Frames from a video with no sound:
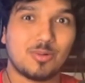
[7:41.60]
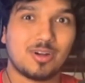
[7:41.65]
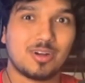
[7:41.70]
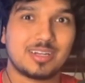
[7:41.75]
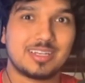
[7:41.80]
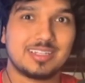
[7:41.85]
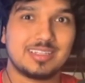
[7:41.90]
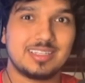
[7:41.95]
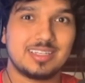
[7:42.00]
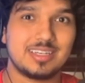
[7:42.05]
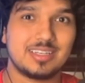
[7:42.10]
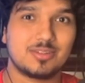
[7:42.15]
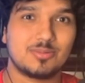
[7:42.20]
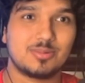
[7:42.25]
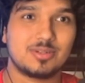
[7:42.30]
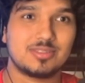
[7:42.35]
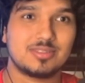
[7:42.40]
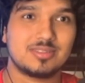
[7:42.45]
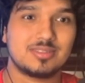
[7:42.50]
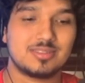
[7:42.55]
walking the other
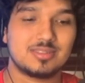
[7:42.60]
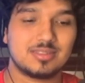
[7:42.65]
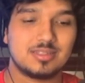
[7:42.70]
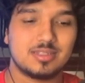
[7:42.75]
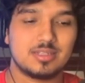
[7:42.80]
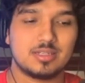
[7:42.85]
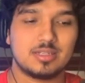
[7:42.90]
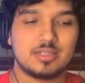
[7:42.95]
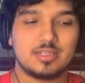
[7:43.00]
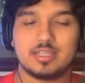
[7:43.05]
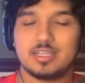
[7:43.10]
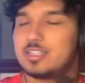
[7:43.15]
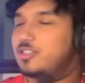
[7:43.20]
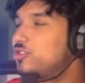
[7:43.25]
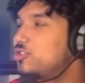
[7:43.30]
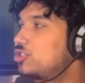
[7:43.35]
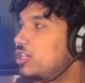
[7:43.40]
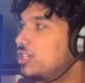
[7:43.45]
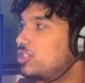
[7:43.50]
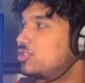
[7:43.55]
ones, it's
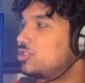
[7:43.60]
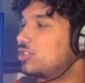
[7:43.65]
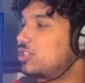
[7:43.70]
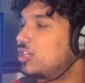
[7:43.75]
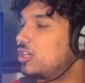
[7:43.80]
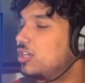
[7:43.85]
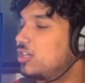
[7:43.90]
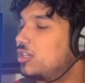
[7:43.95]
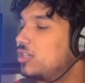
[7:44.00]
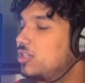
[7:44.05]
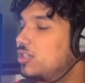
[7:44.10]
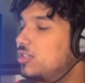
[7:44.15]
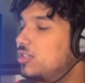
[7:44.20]
changing, huh?